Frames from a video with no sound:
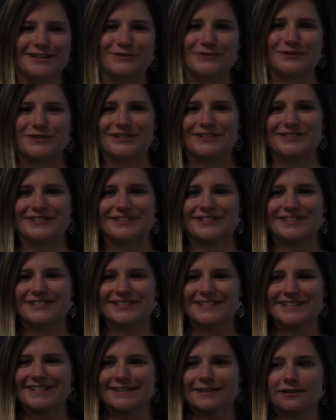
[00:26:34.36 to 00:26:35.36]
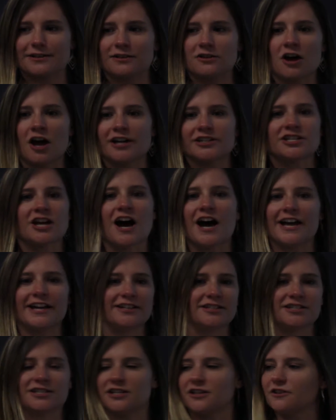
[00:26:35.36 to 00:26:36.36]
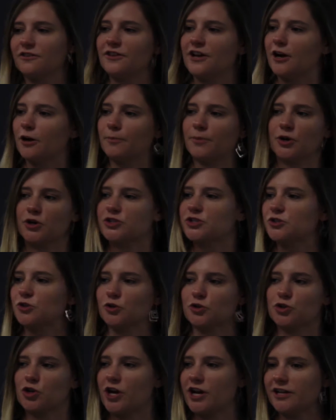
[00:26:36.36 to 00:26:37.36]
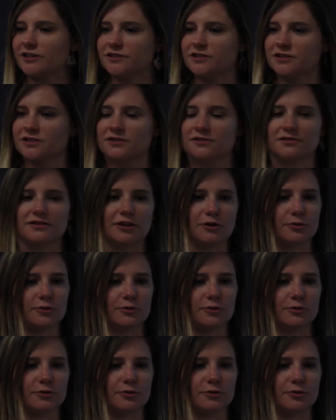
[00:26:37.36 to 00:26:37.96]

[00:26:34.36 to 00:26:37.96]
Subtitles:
it was not tied to their personal traits.